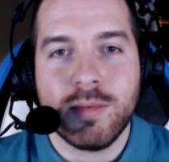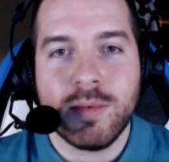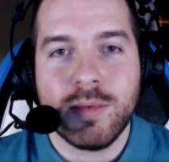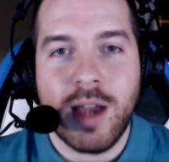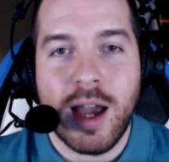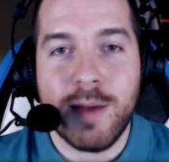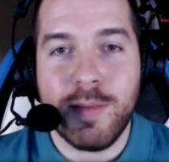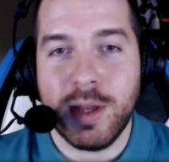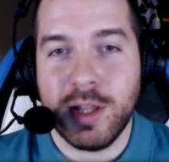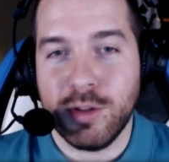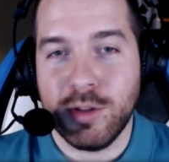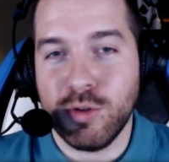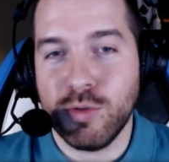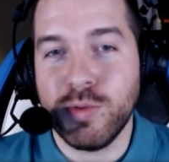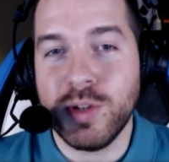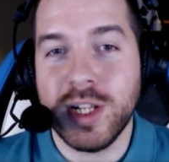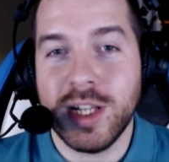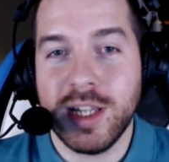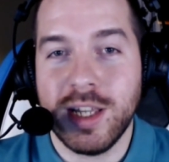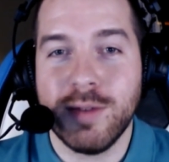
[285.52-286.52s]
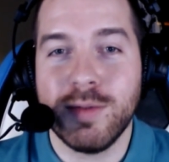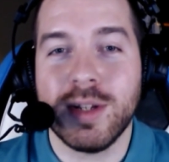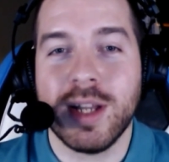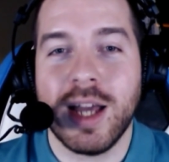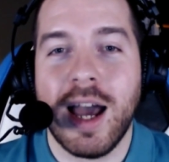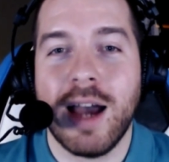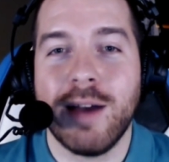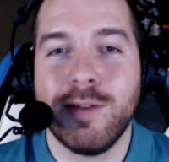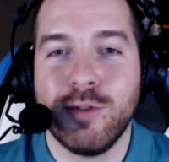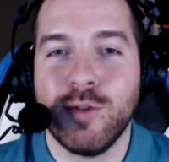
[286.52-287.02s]
I mean, do you really even
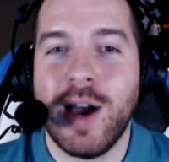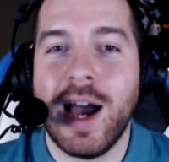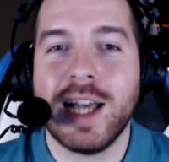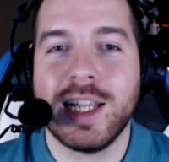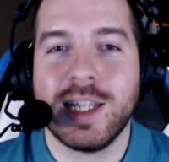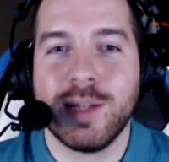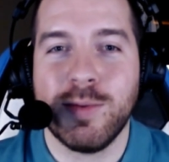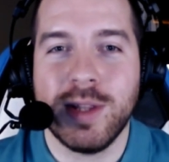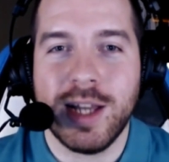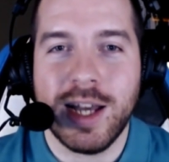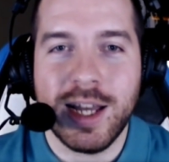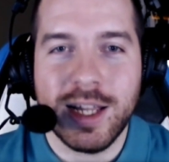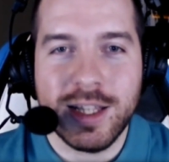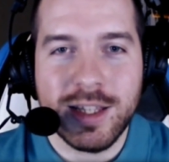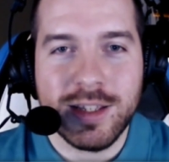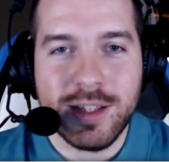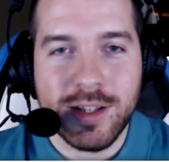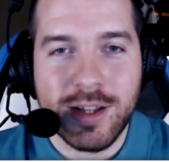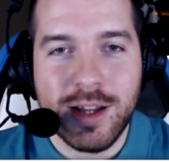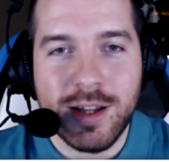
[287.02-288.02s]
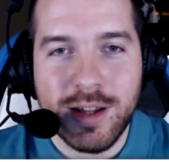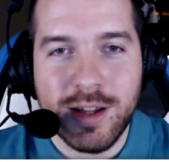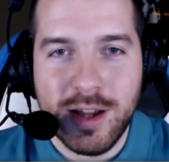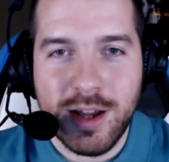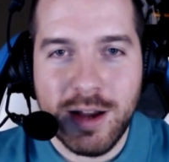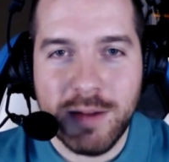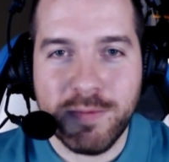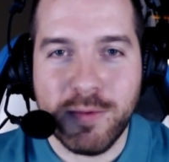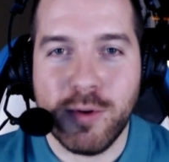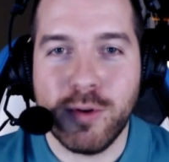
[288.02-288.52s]
have to ask me that?
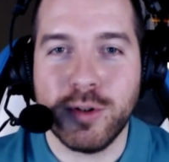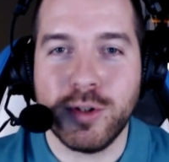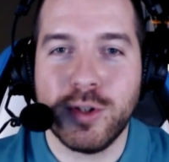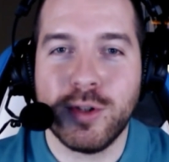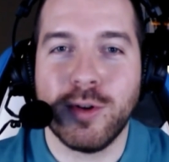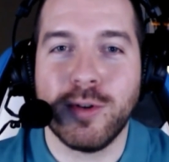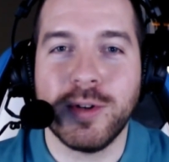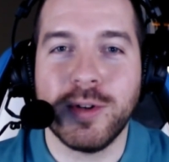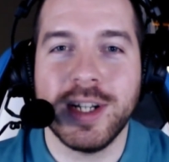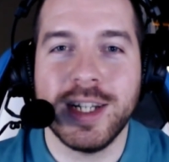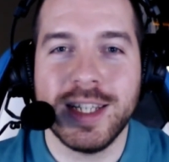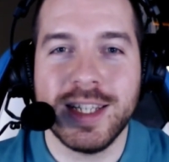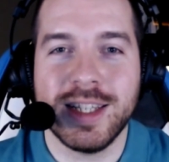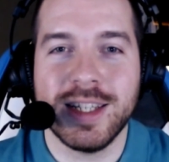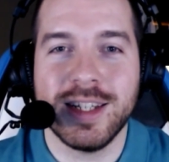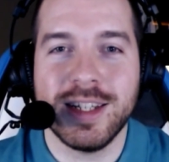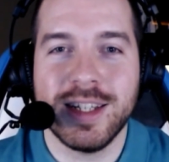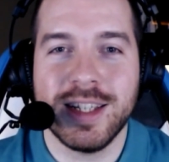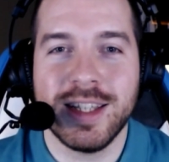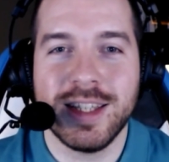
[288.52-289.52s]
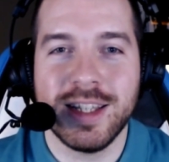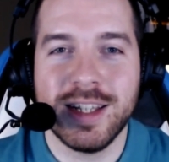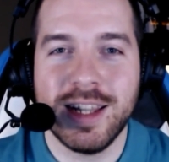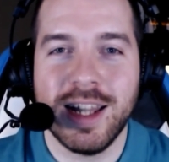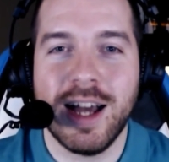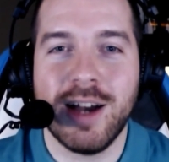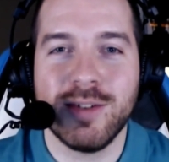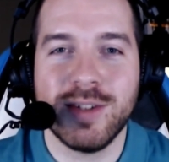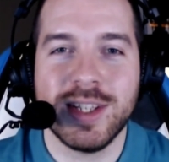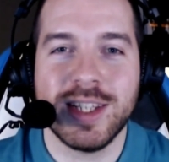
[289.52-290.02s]
Of course, Torin is the
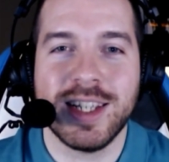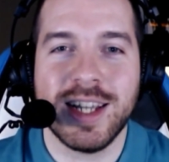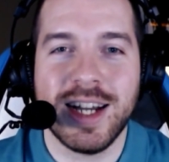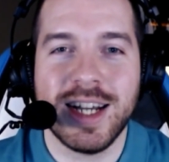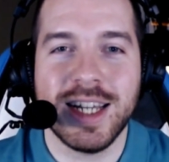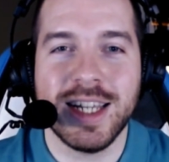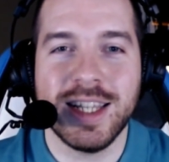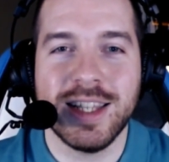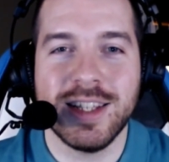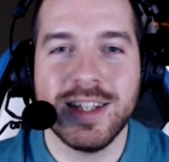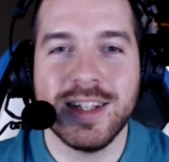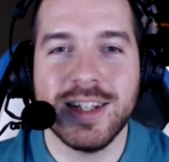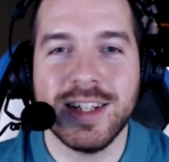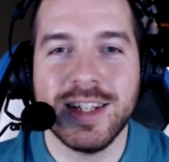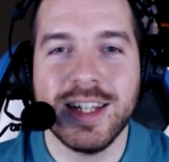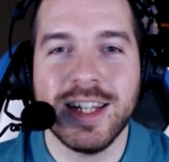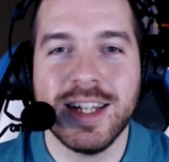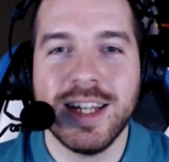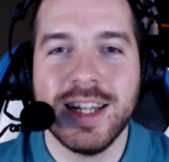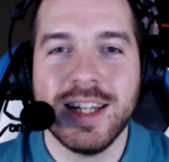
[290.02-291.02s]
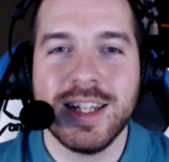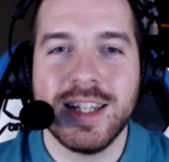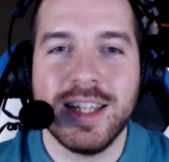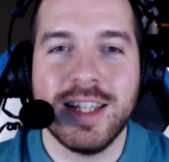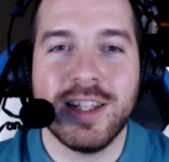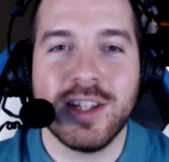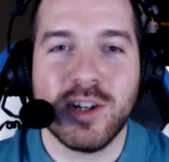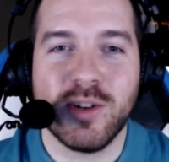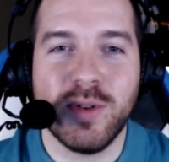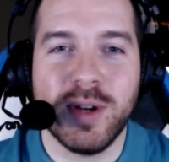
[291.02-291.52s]
loudest guy in the
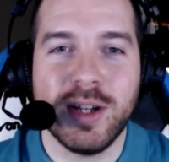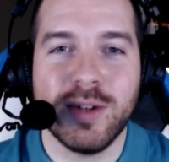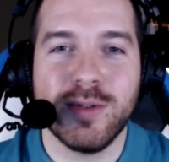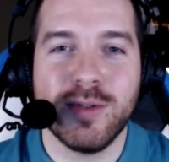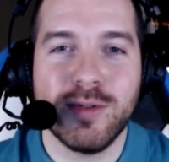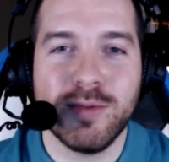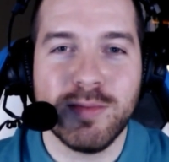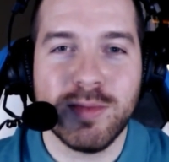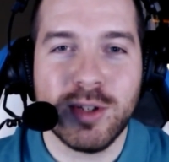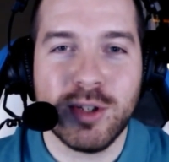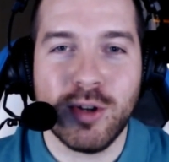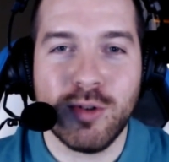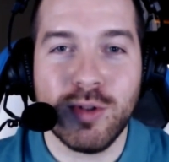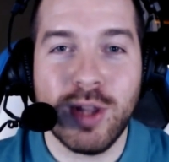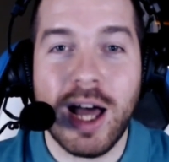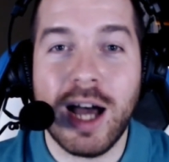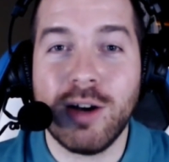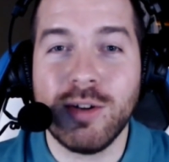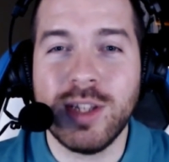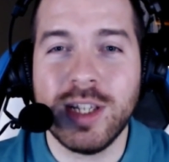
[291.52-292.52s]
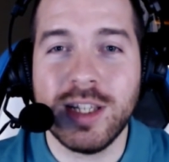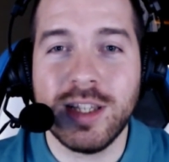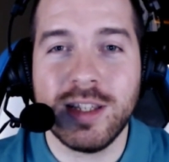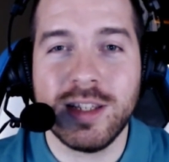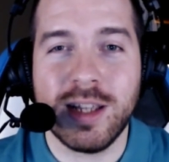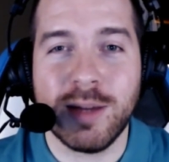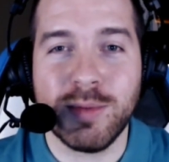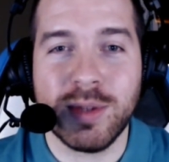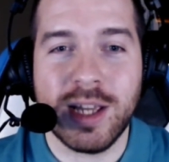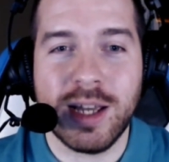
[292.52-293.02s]
green room. So loud that
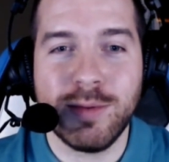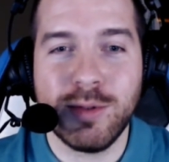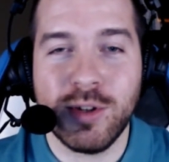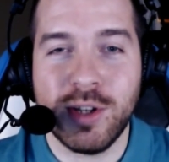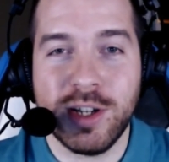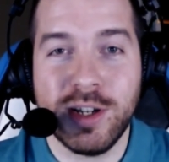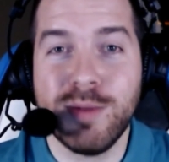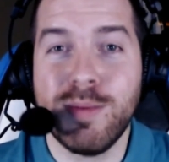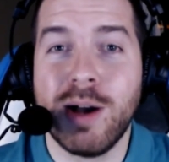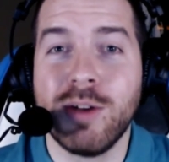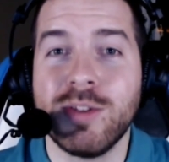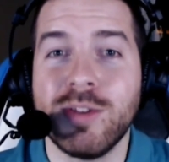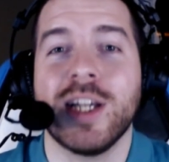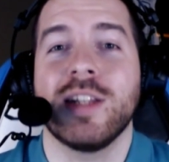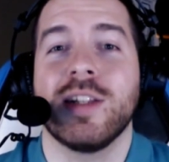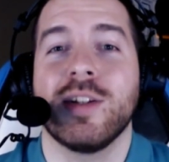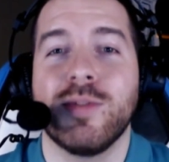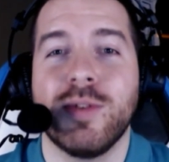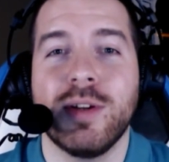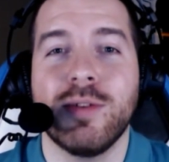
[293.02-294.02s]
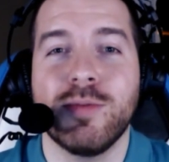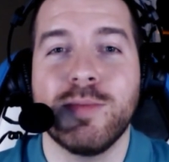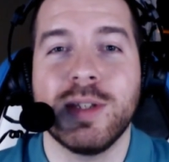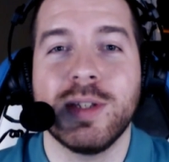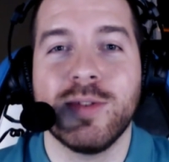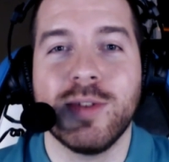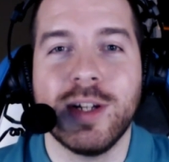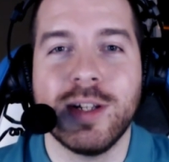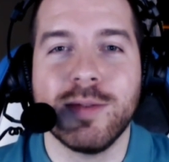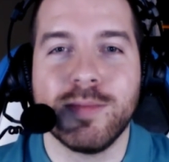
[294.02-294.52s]
sometimes you hear him outside the green room
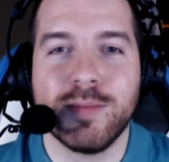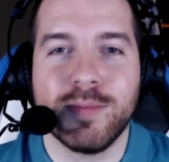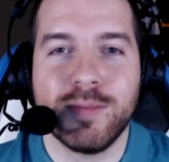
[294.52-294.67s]
as well.